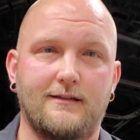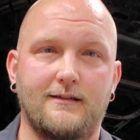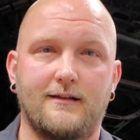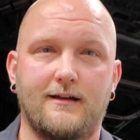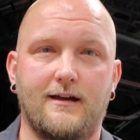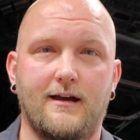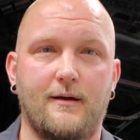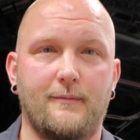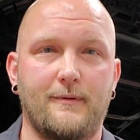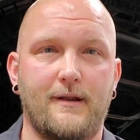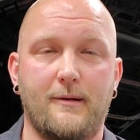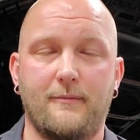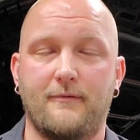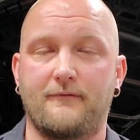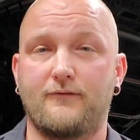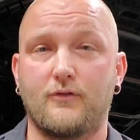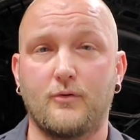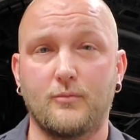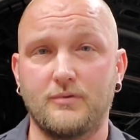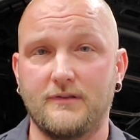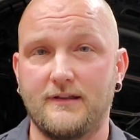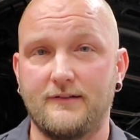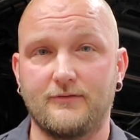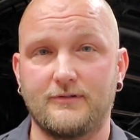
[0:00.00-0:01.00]
And I'm a
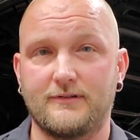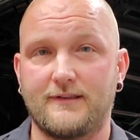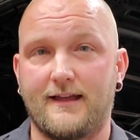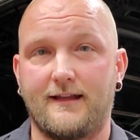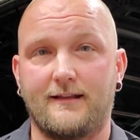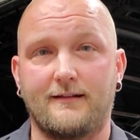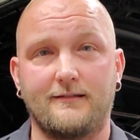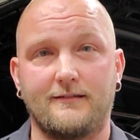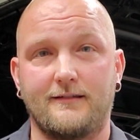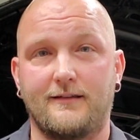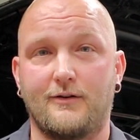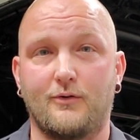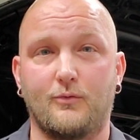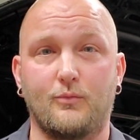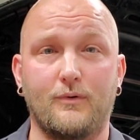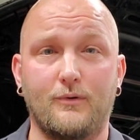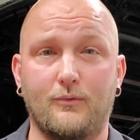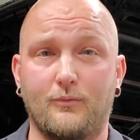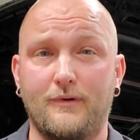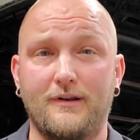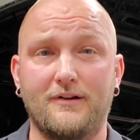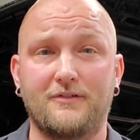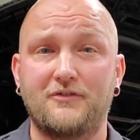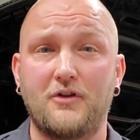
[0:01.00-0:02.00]
firm believer in that.
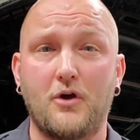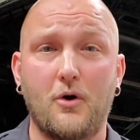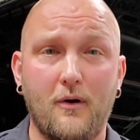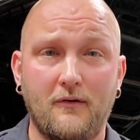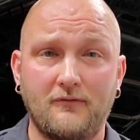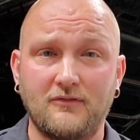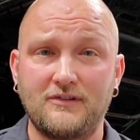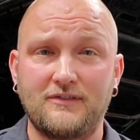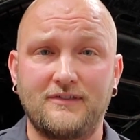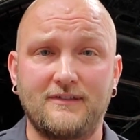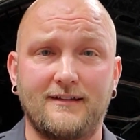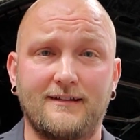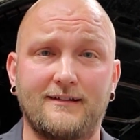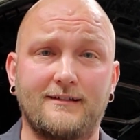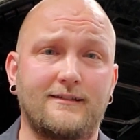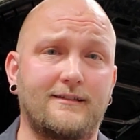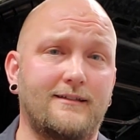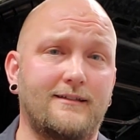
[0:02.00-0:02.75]
We don't know everything.